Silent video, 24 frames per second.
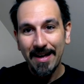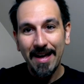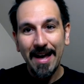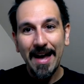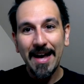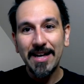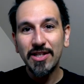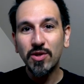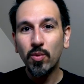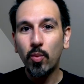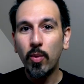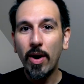
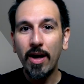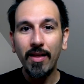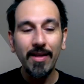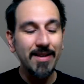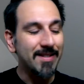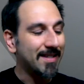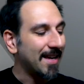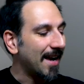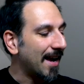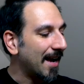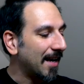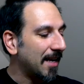as well
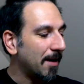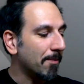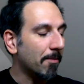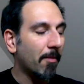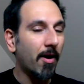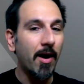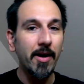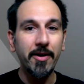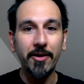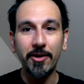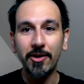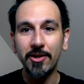as any
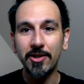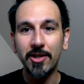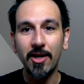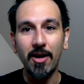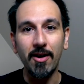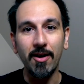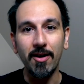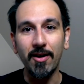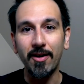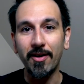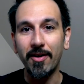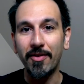modern
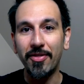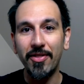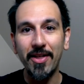guitar